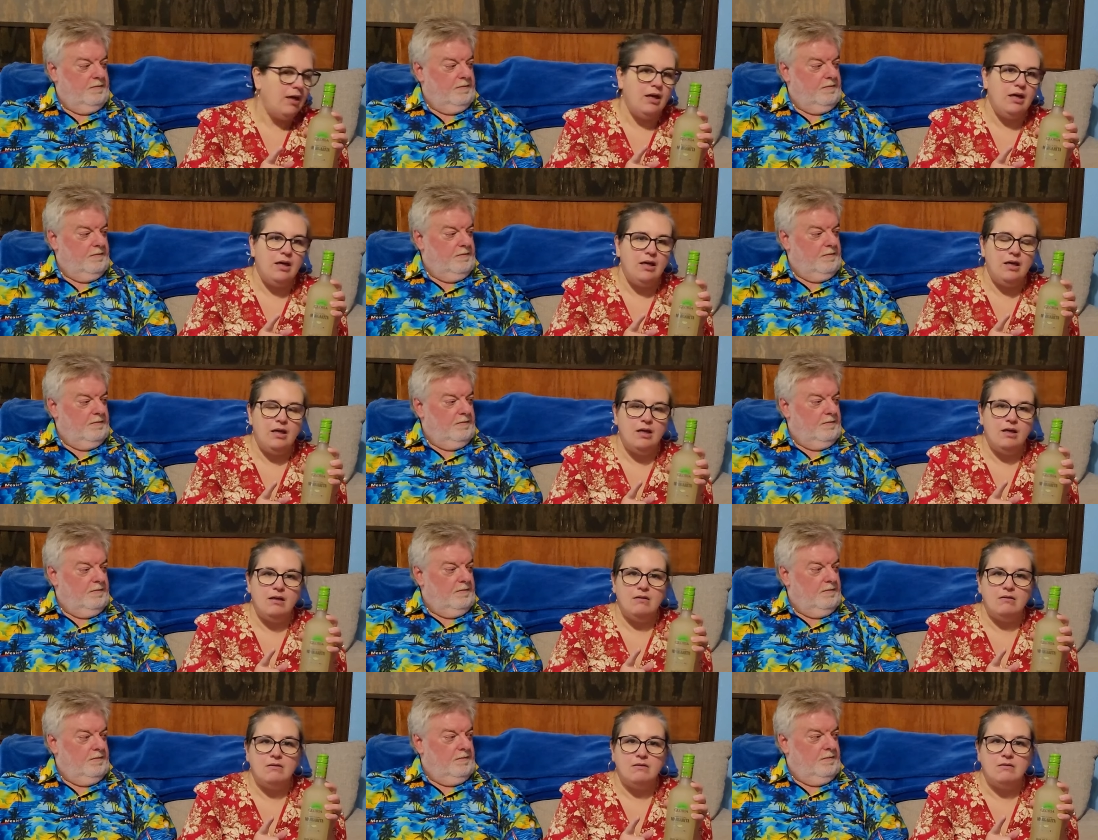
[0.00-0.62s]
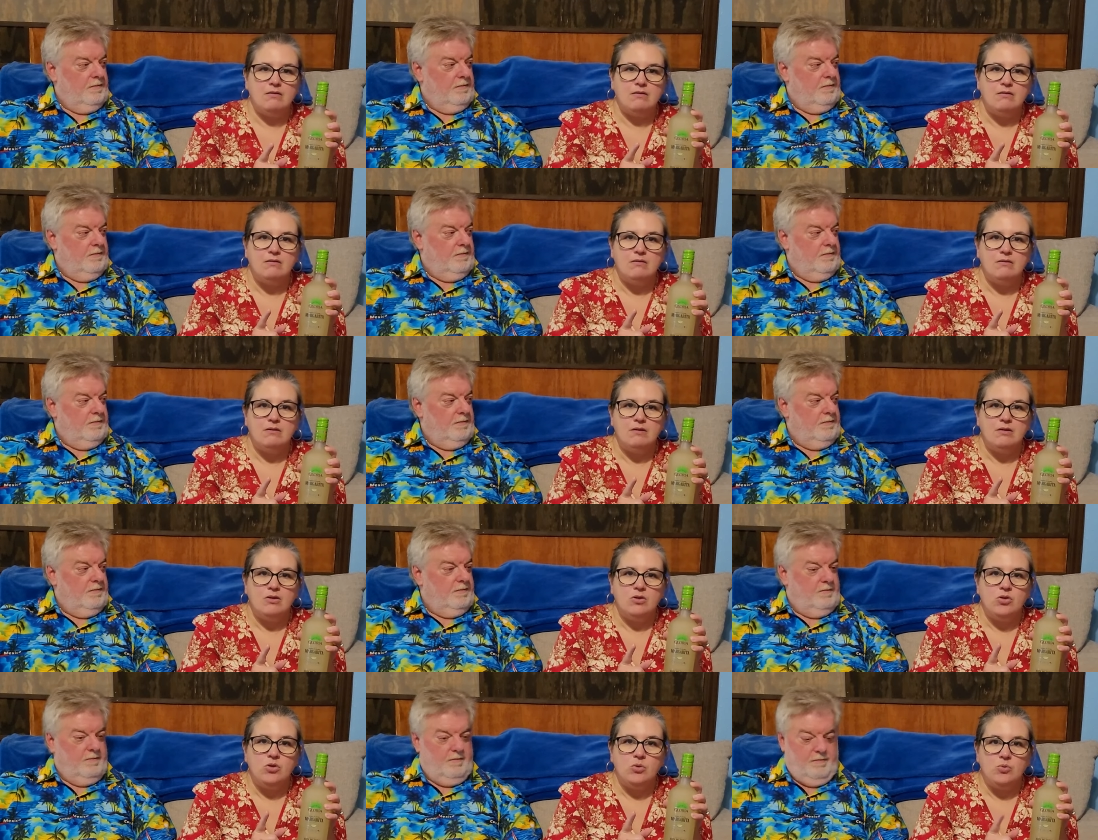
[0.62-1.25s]
Speaker 1: And
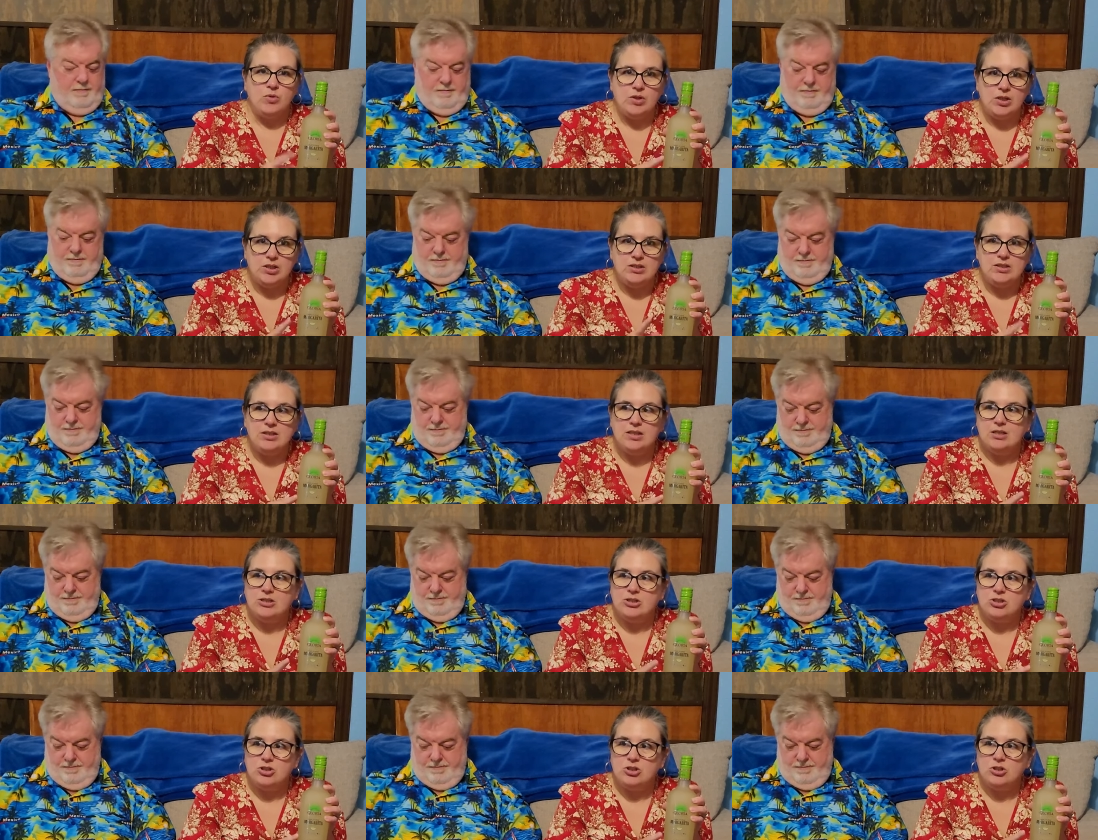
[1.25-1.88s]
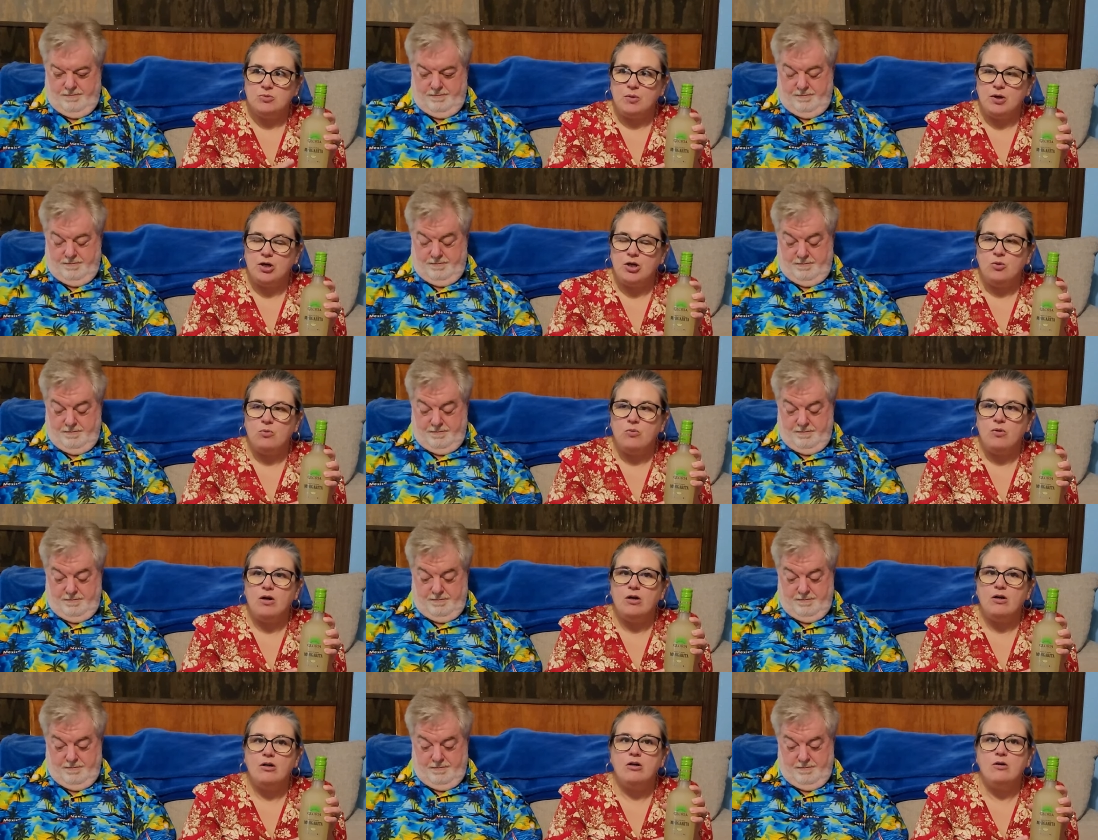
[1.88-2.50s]
the reason they took the bottled
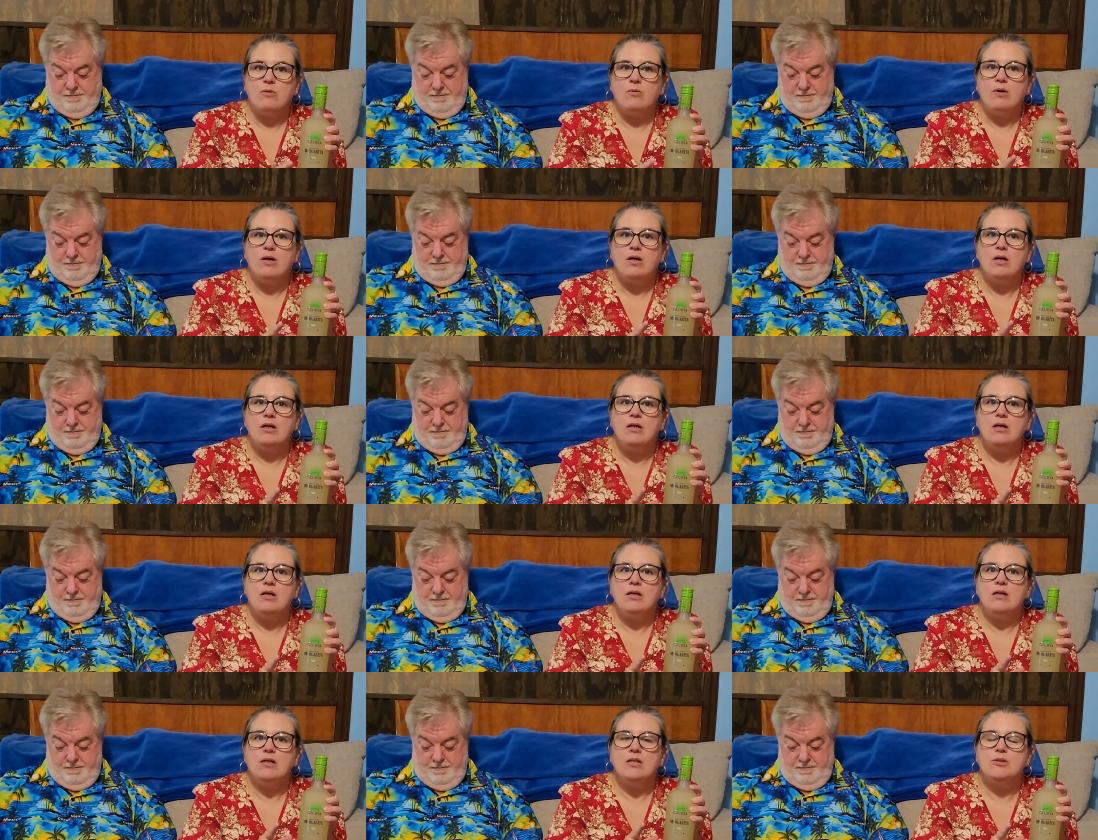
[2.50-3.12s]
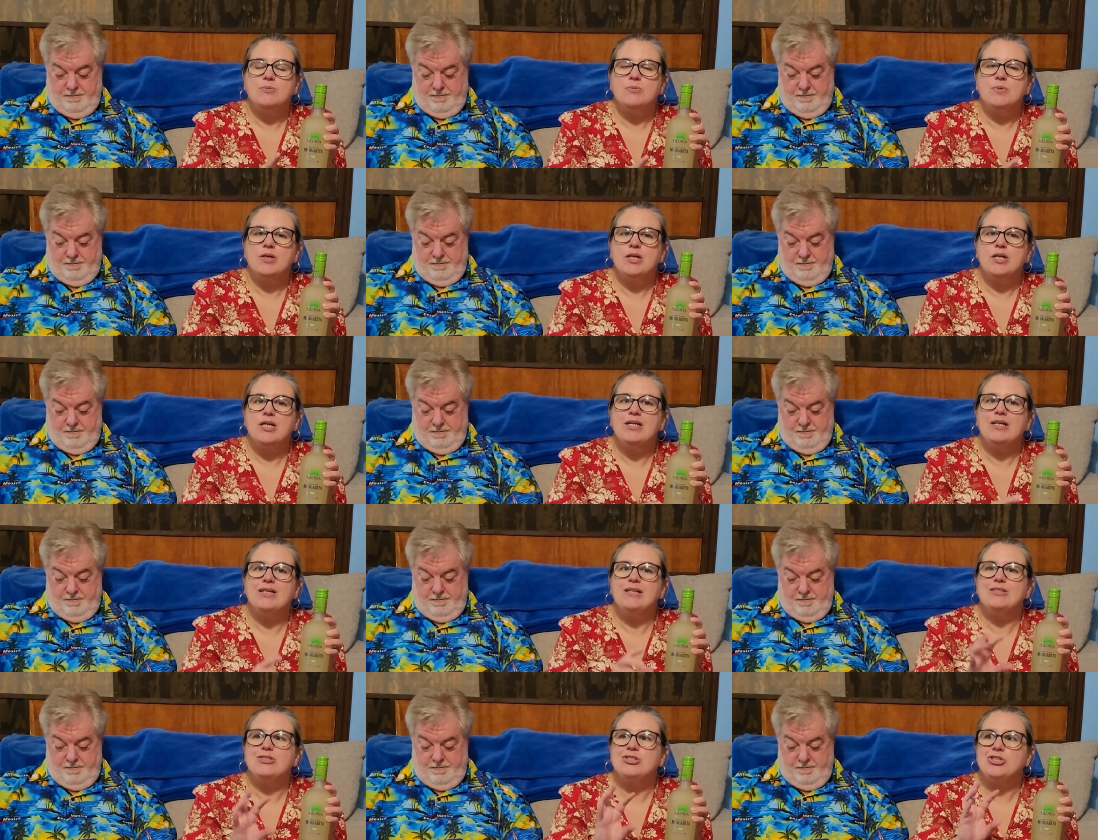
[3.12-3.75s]
water away is
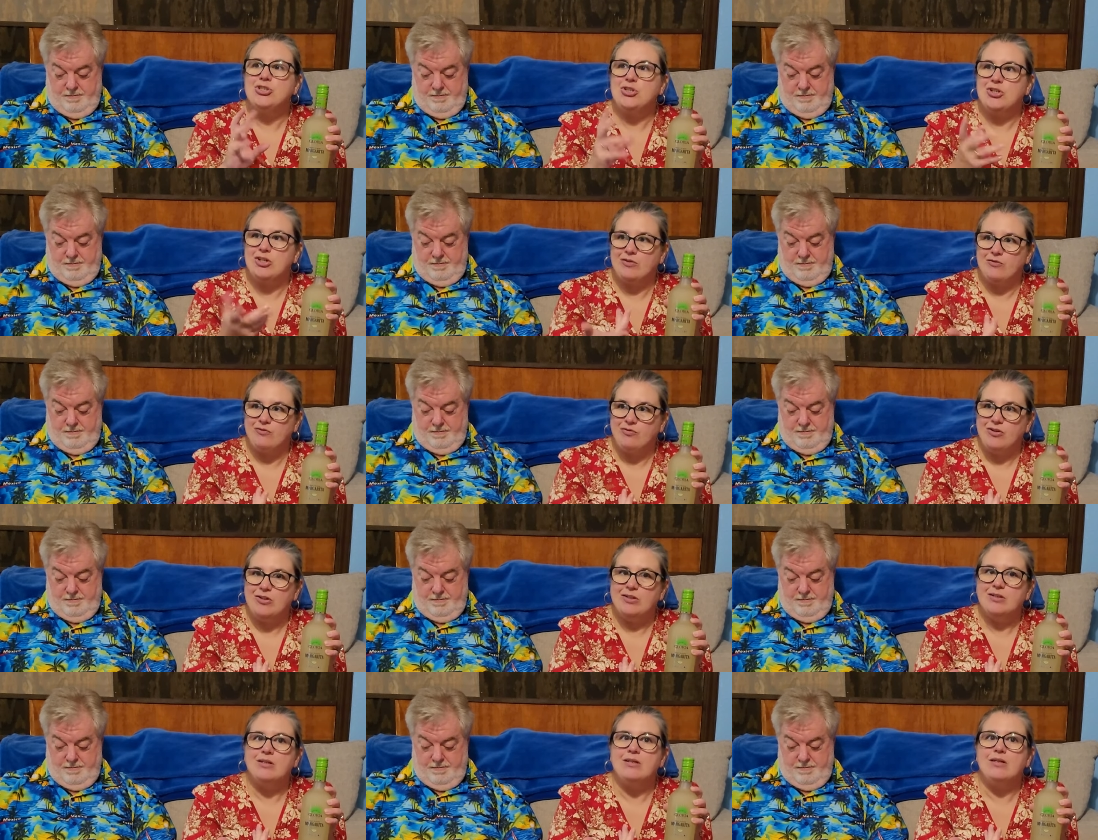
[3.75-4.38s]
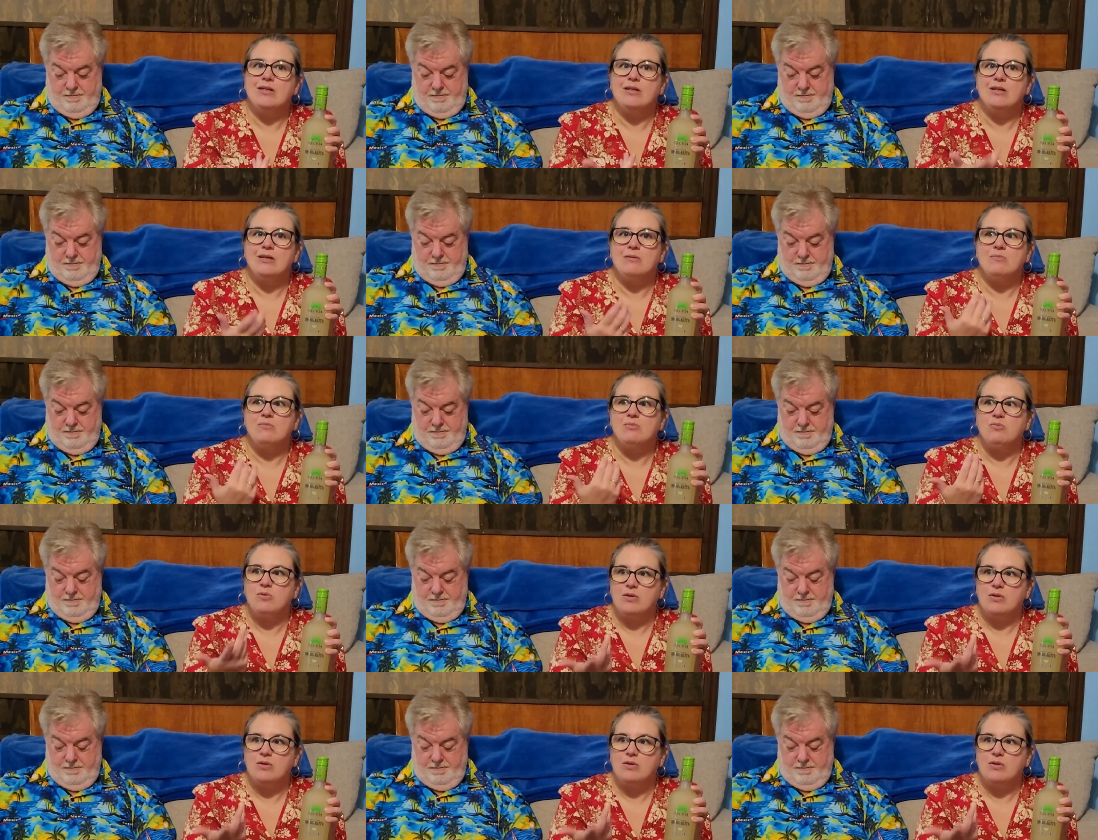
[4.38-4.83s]
because you could fill it up